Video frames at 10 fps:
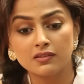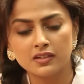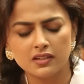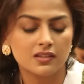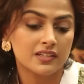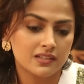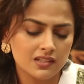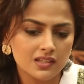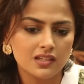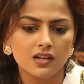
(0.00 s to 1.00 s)
a
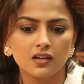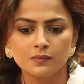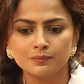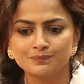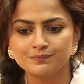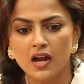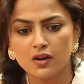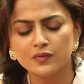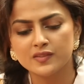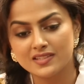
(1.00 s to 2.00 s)
real
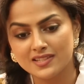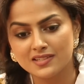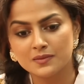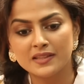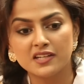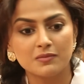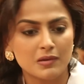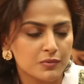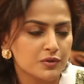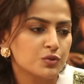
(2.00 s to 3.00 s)
mark of success is when they
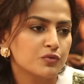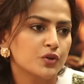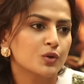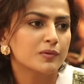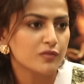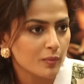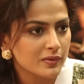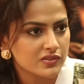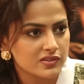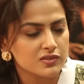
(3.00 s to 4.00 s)
remember you for your
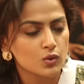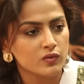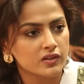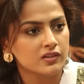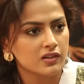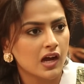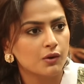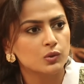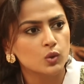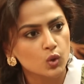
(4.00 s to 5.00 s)
performances over
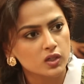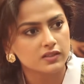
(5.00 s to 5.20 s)
how you look.